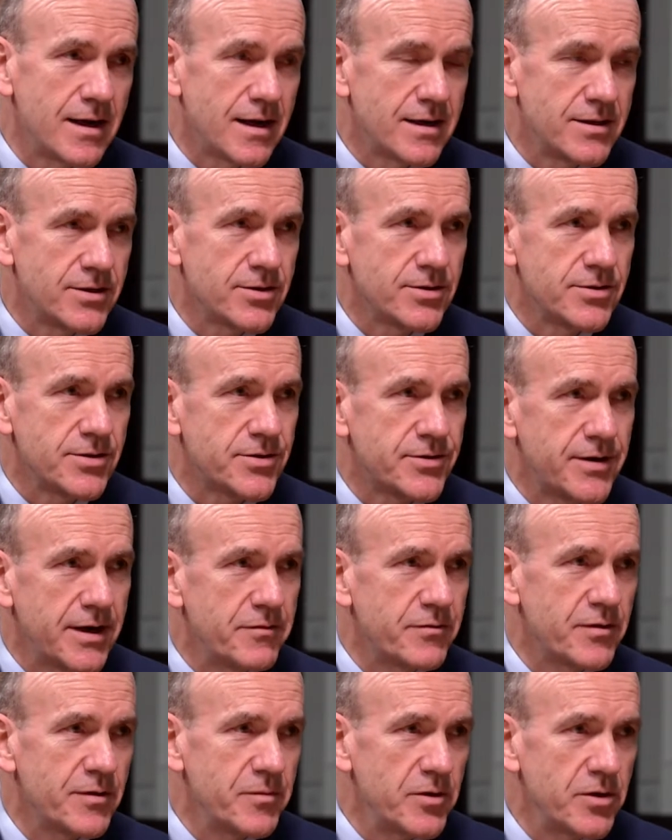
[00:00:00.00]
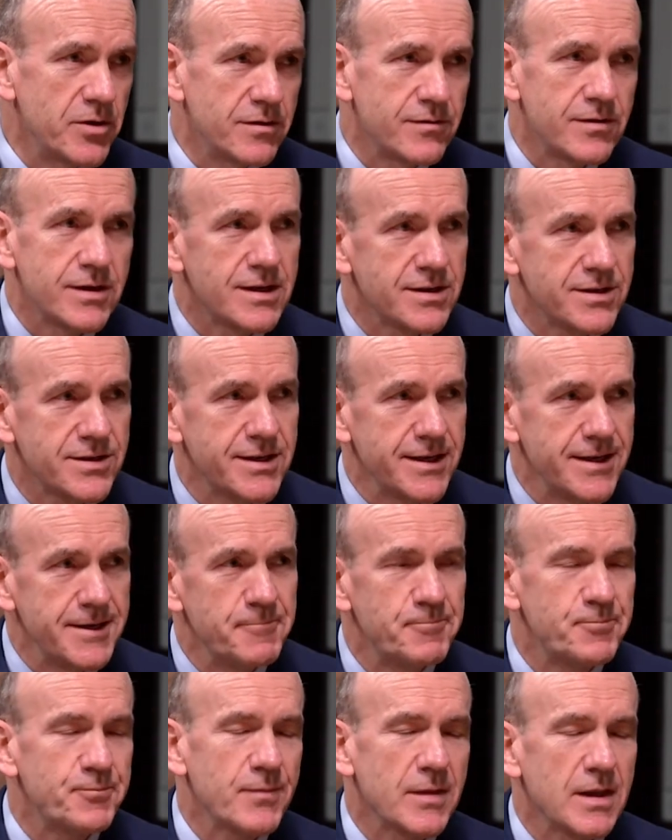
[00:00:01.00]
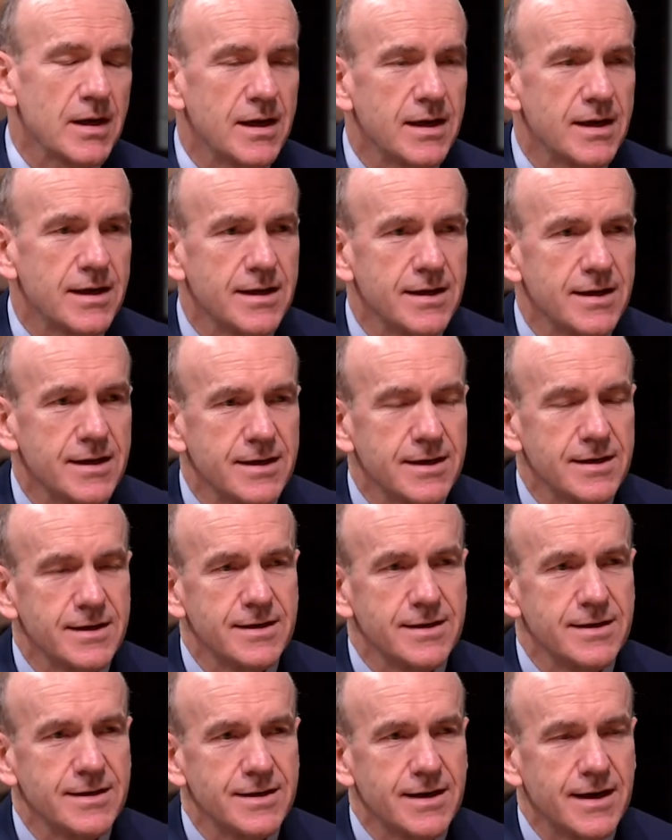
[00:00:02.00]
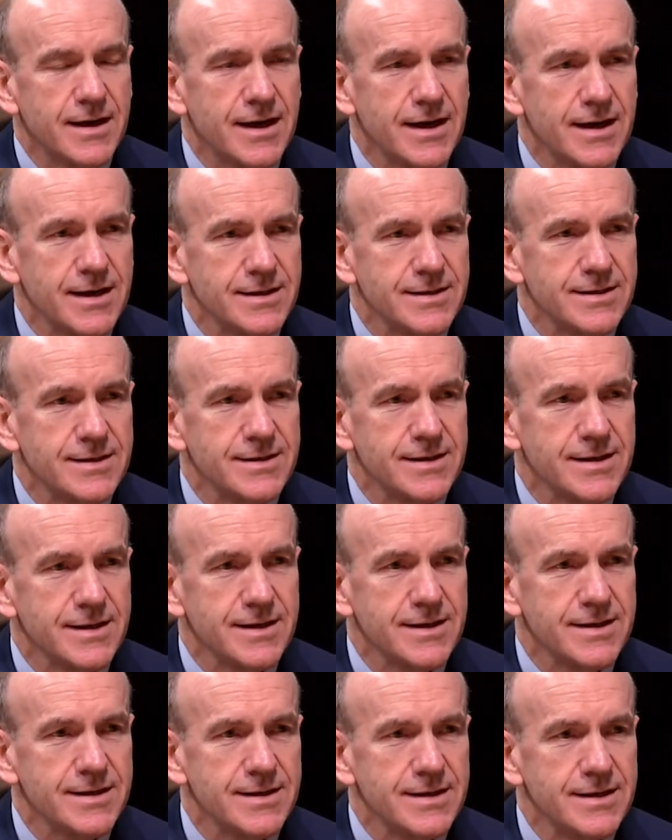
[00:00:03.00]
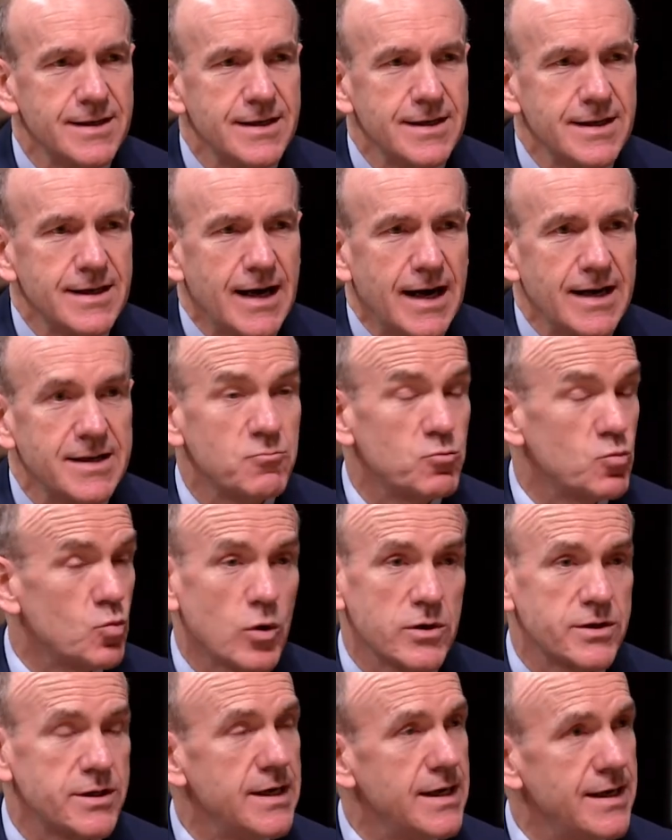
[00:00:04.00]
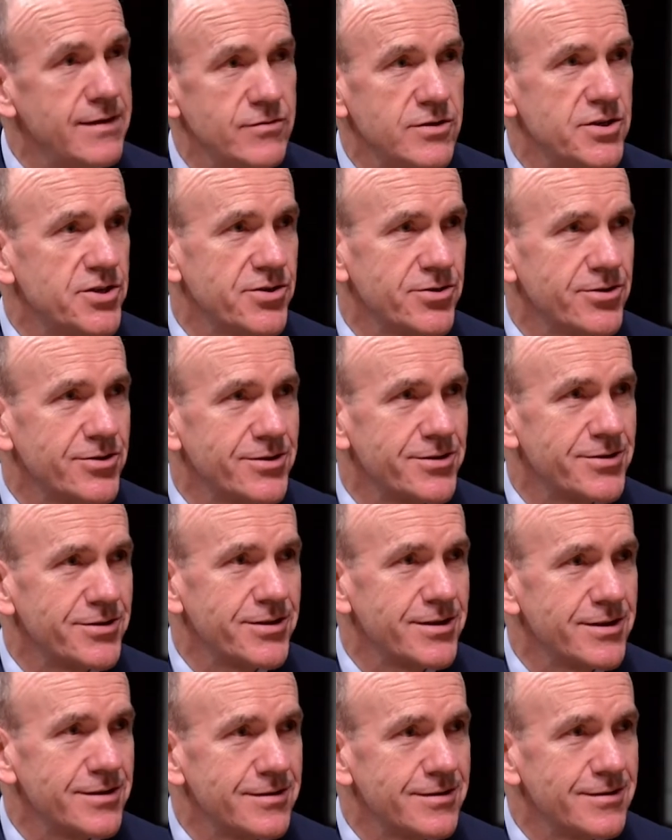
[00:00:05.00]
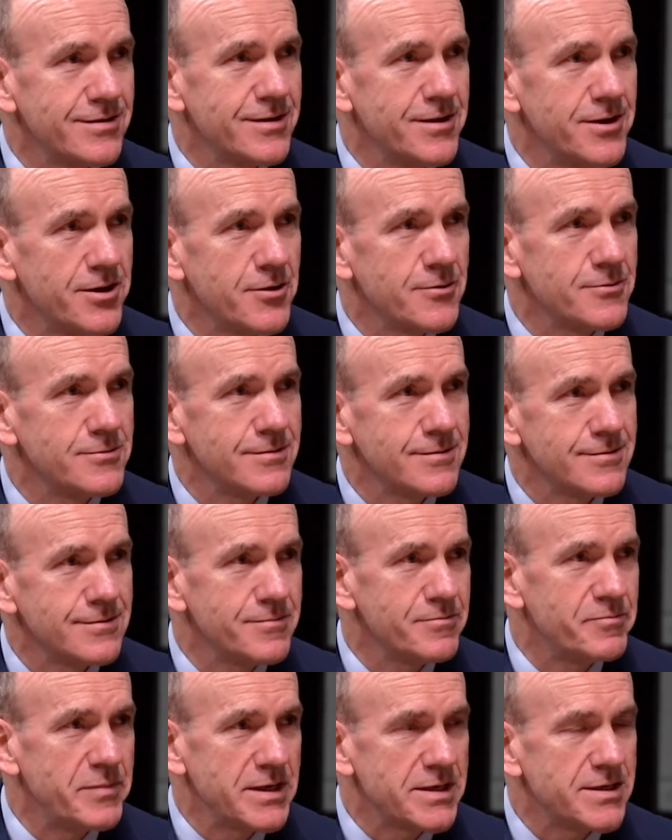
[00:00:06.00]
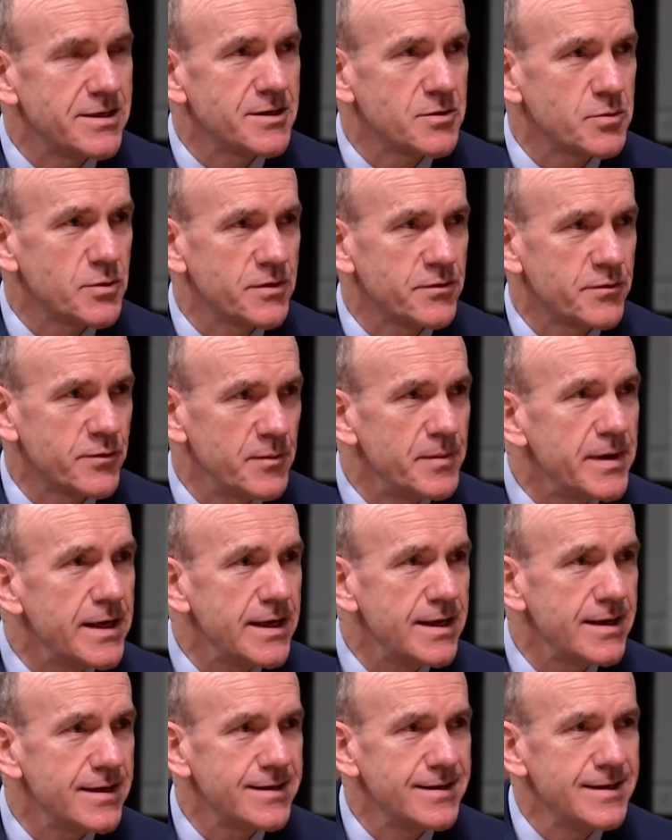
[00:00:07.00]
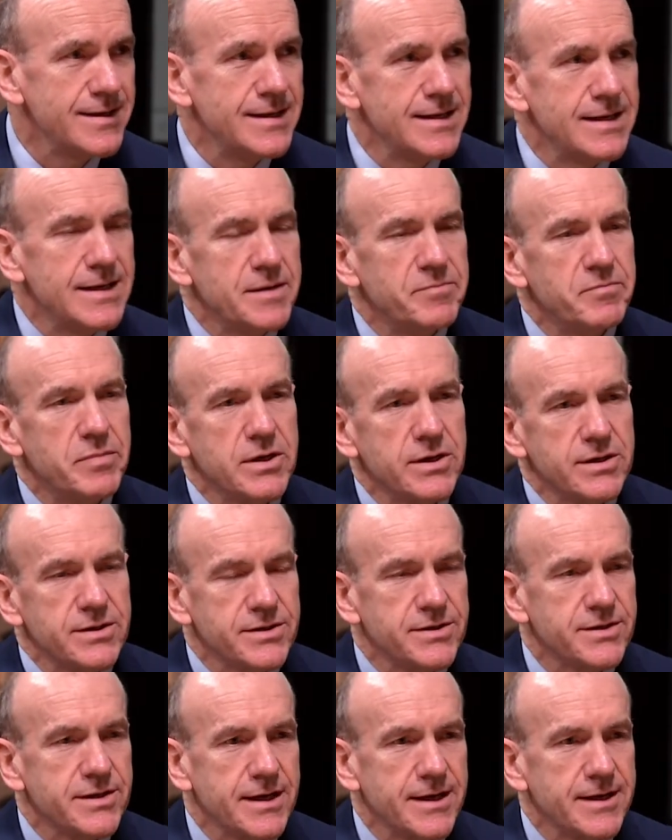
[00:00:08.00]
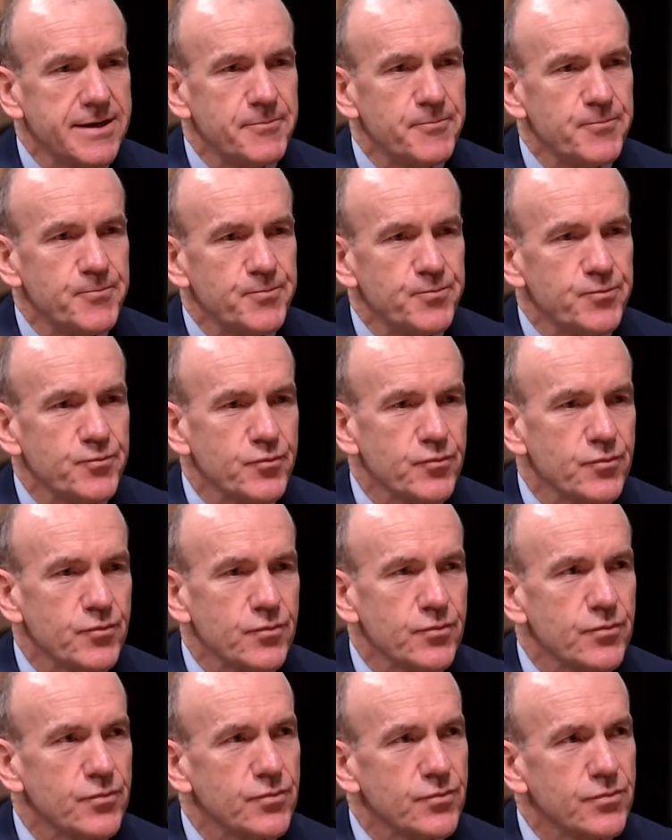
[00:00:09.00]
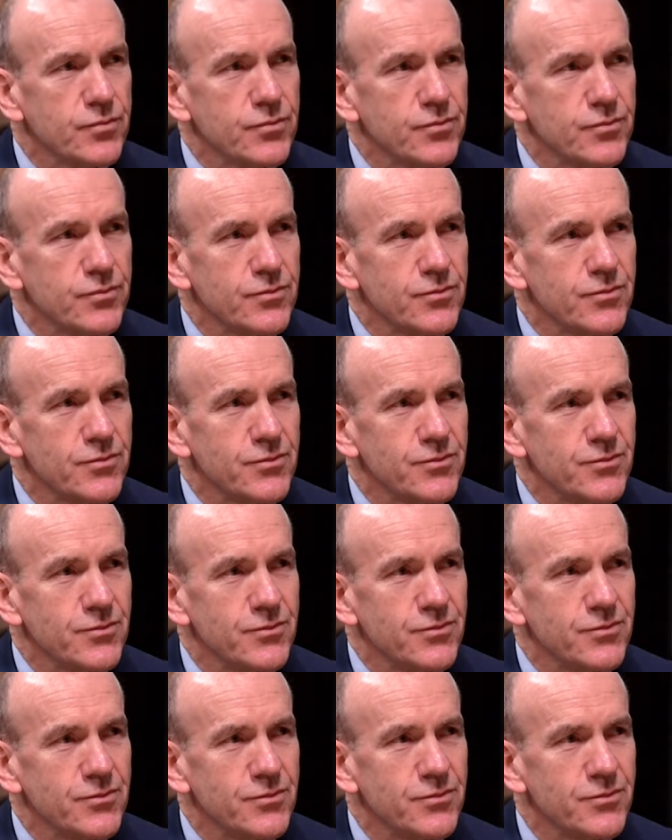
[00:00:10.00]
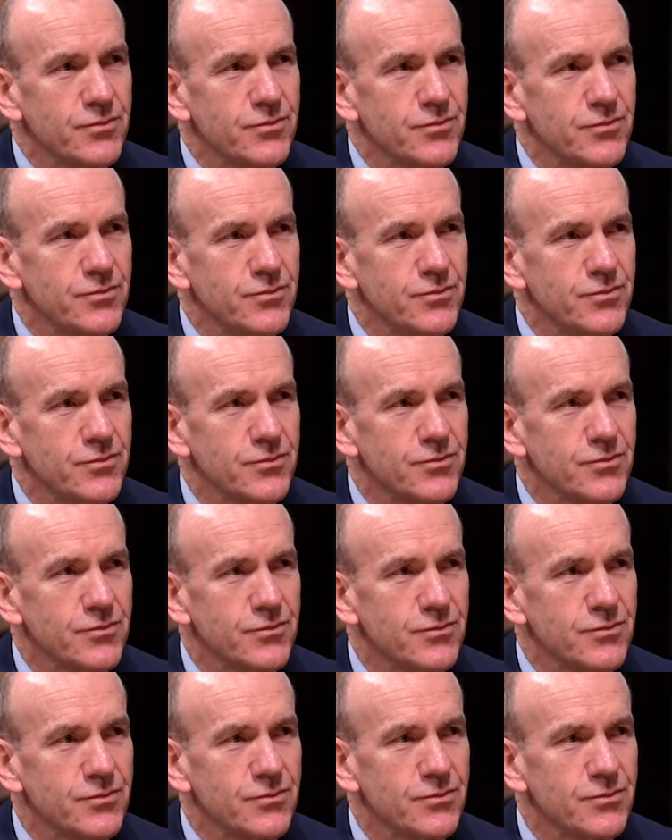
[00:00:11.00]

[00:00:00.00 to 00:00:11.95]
I joined straight from university uh, and uh, I wasn't even sure that, you know, business was for me. But um, so really, you had second. What, what were you going to do?